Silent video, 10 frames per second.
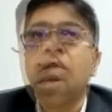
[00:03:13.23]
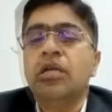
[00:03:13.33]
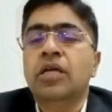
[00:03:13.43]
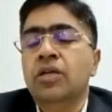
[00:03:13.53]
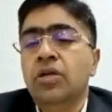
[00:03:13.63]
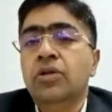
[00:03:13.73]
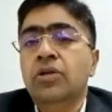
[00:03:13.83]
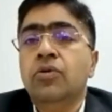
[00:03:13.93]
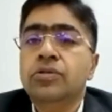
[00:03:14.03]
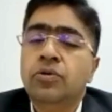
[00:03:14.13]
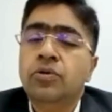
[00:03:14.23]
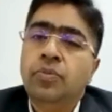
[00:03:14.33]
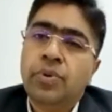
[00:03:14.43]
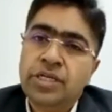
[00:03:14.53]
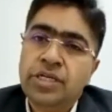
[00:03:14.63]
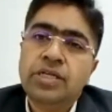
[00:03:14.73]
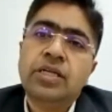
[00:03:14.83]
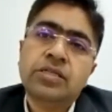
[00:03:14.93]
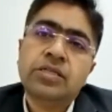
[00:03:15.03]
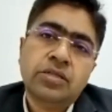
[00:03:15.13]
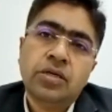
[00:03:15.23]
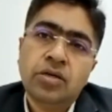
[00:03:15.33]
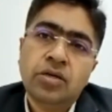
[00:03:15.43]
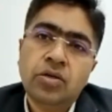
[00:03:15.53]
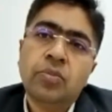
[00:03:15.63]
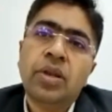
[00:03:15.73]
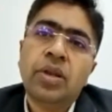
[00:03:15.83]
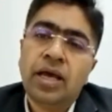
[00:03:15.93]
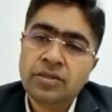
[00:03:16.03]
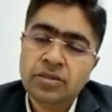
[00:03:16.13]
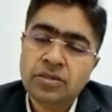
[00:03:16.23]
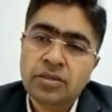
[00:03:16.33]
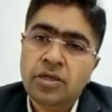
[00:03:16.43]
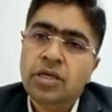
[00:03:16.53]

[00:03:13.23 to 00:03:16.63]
Then you need to also pressure test your plans,